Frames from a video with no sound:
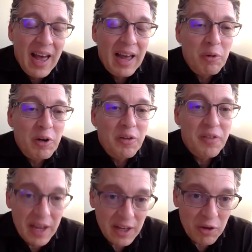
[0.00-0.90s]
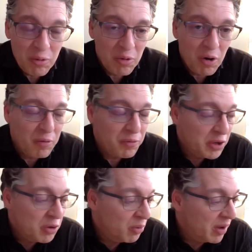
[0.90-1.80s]
I want to thank you, offer
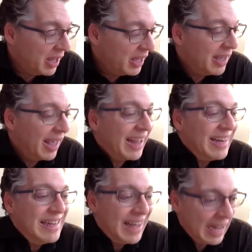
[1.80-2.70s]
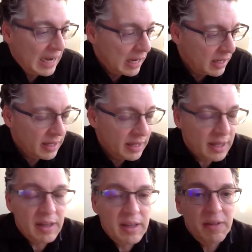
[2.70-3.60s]
you a, a dank
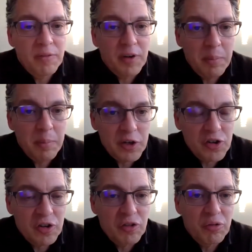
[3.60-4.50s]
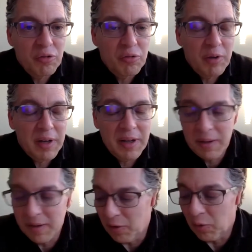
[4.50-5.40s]
uh, very much to,
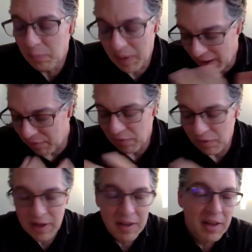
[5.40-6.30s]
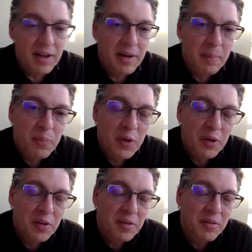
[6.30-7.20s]
uh, you know, on behalf of the, um,
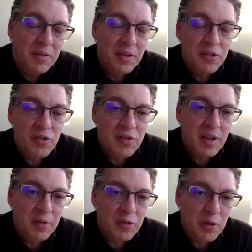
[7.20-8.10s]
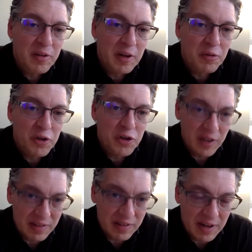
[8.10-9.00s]
the Arizona Center for
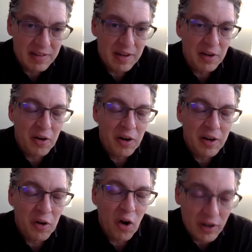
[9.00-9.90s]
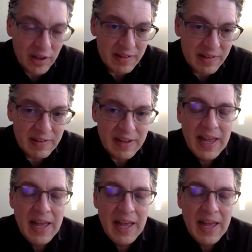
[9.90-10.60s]
Judaic Studies and our, and our audiences.